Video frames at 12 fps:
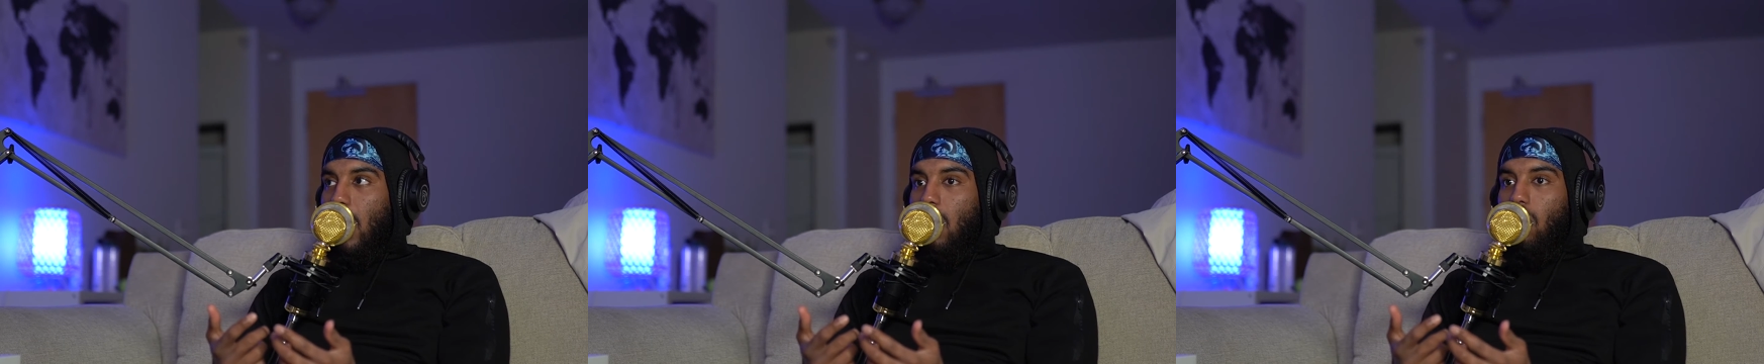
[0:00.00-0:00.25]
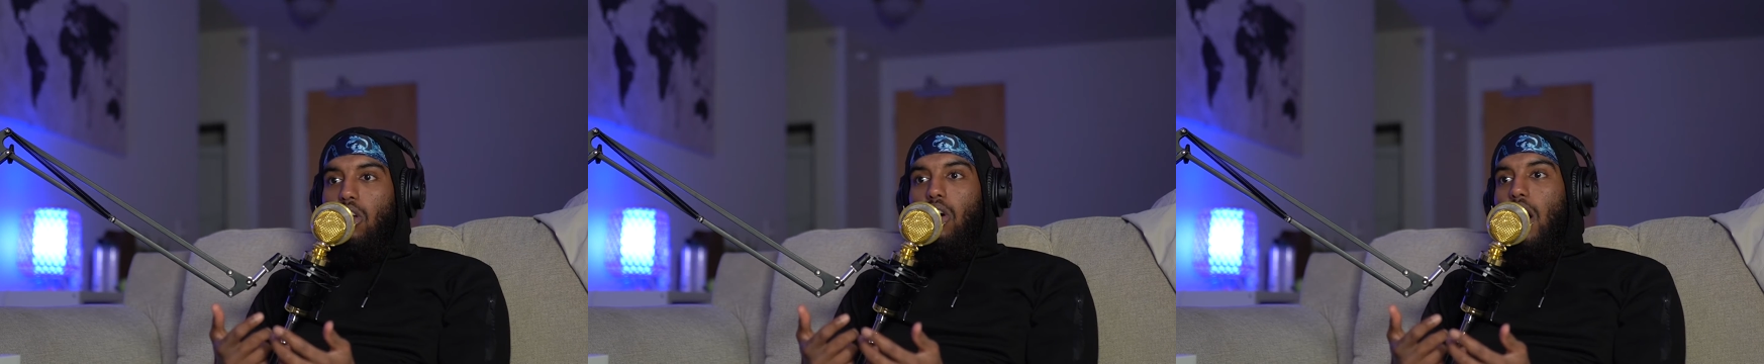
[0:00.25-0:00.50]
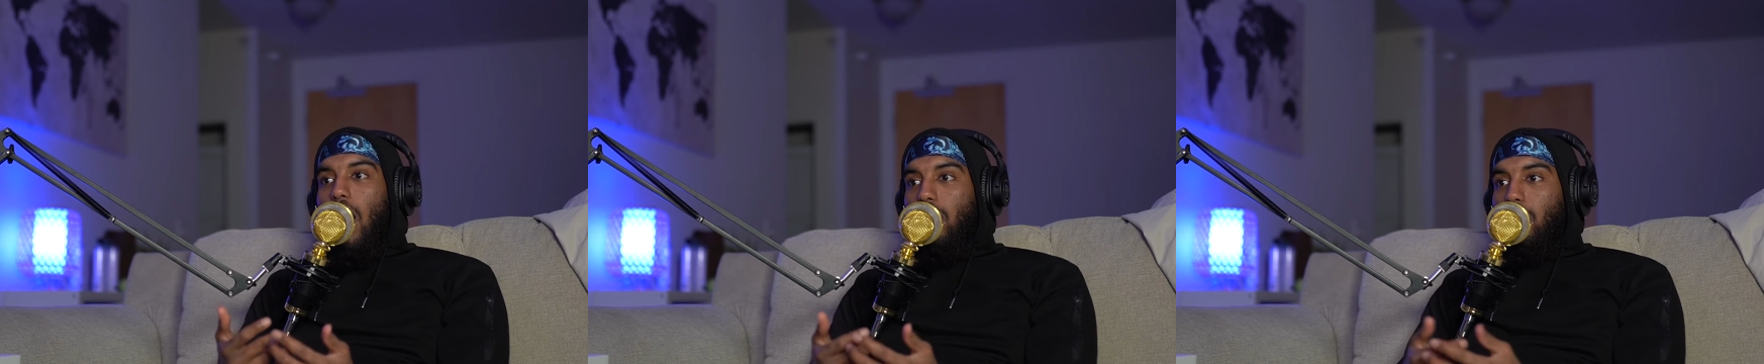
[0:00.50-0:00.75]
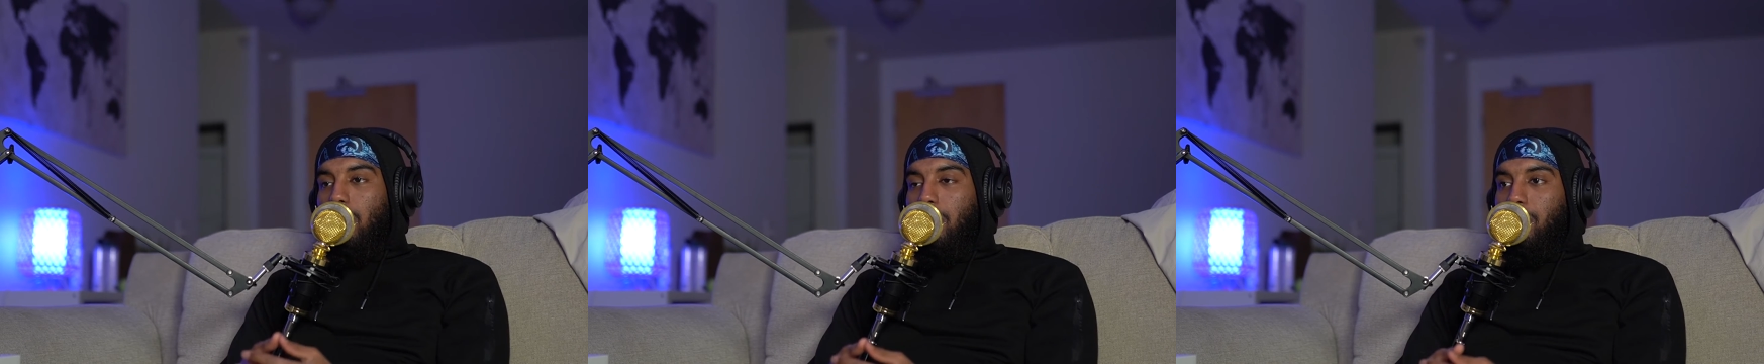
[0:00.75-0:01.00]
Like in
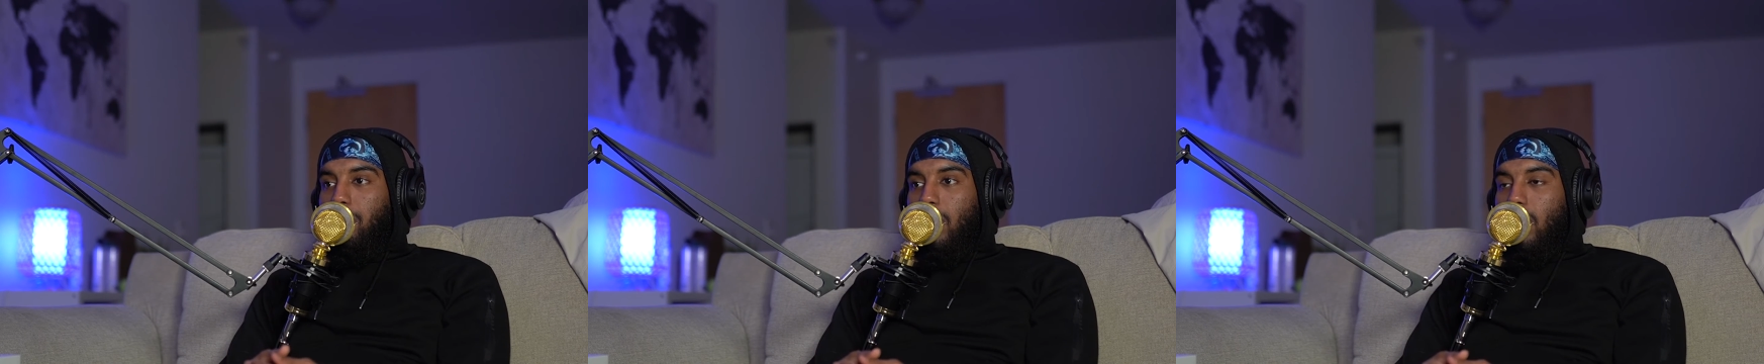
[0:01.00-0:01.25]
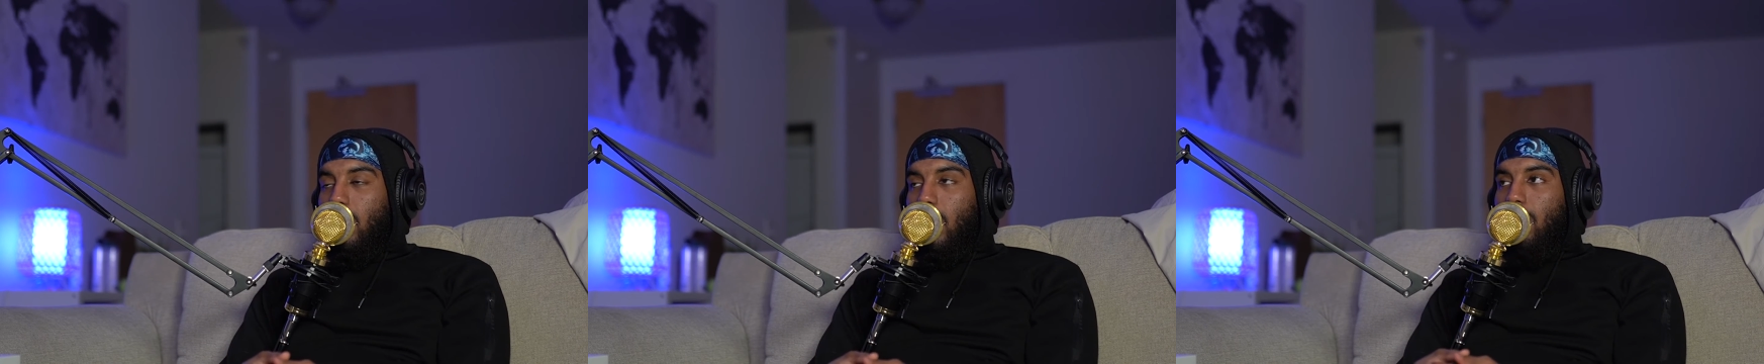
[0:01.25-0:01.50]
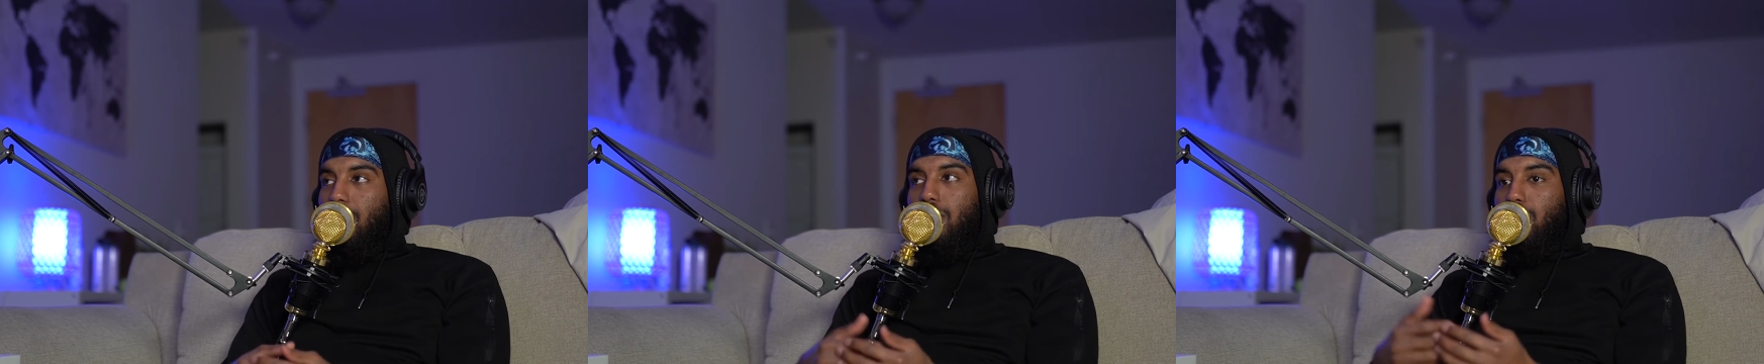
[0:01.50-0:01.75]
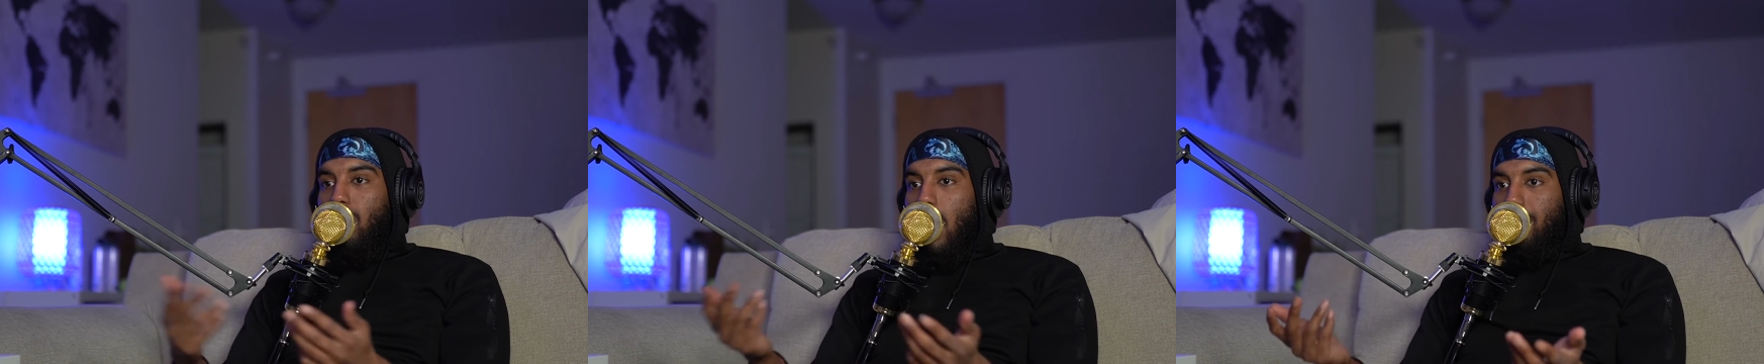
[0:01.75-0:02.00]
Ohio,
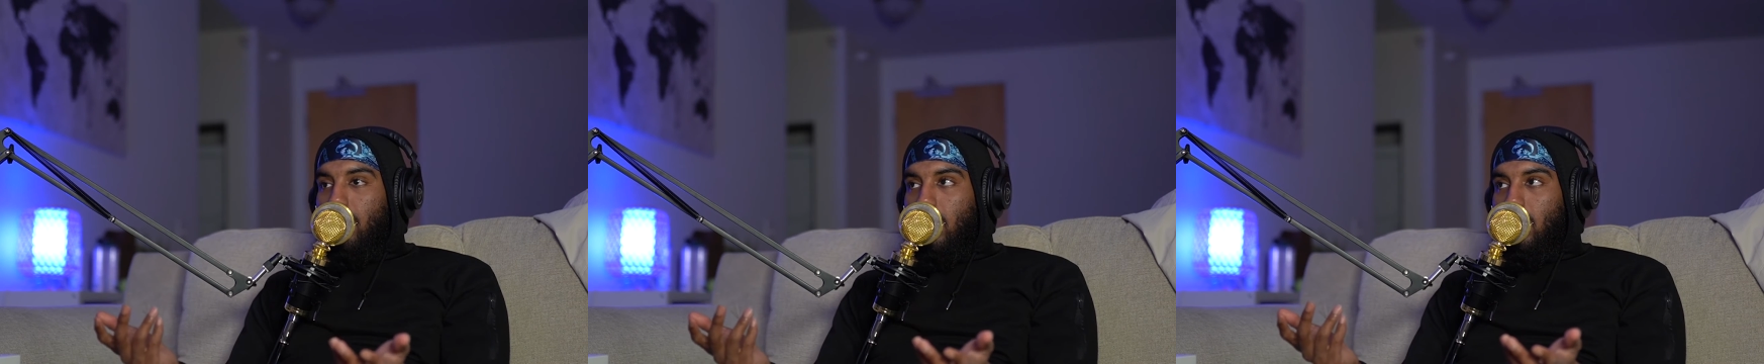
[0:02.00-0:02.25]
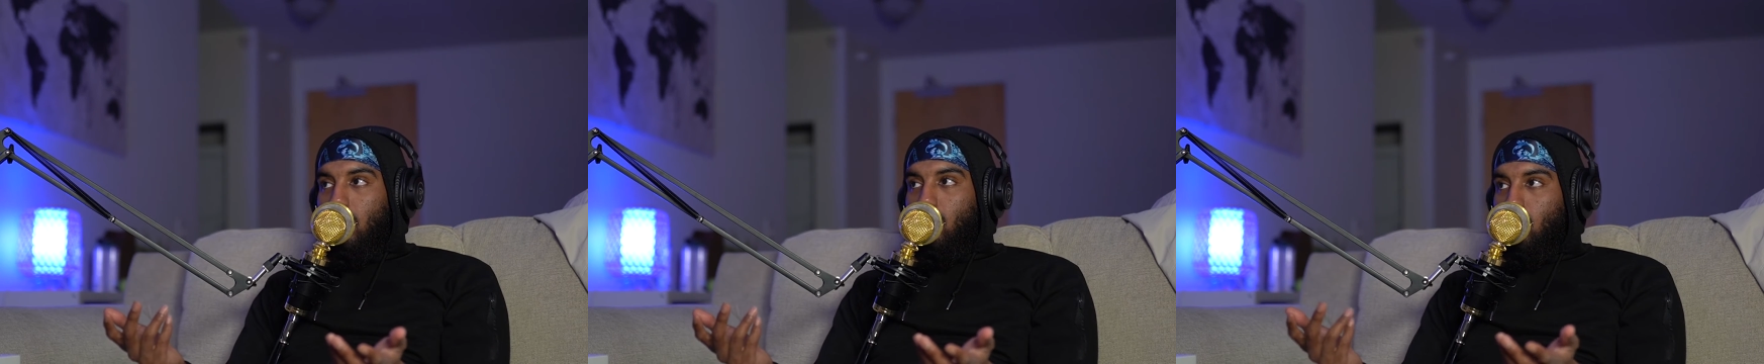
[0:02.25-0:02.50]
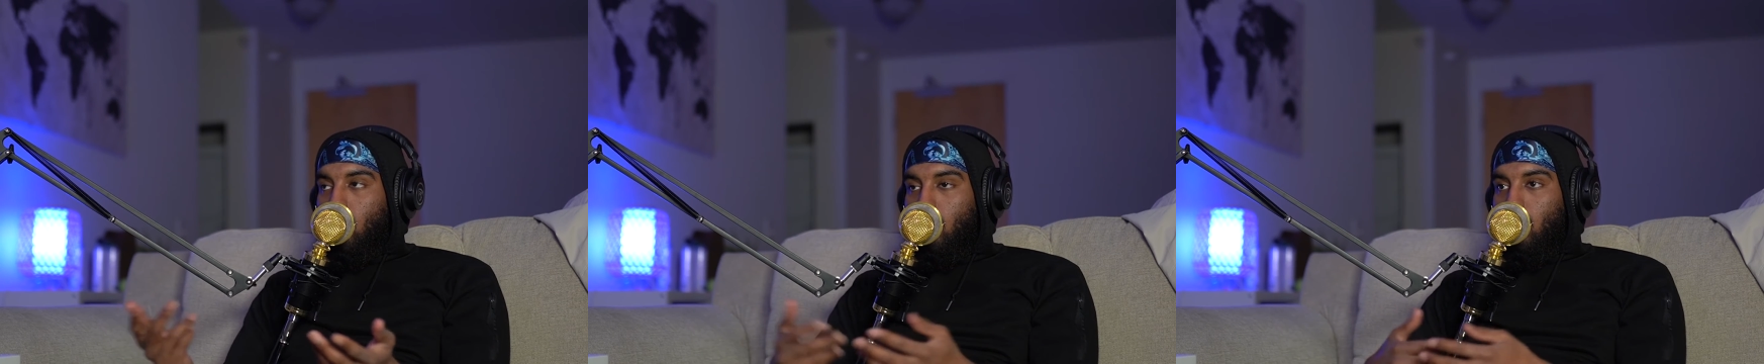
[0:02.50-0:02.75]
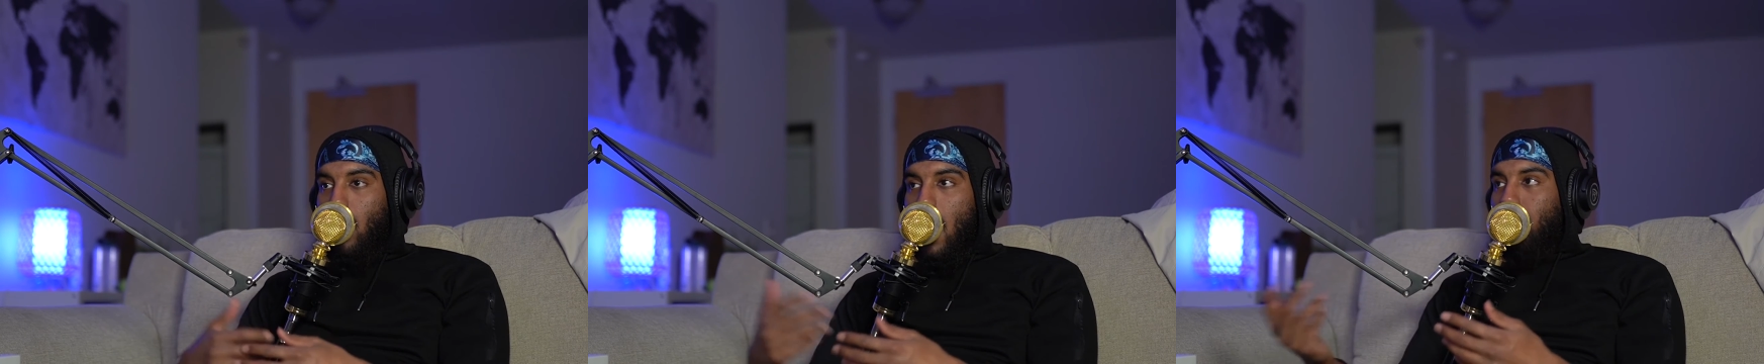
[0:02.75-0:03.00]
even if you don't have anything to do,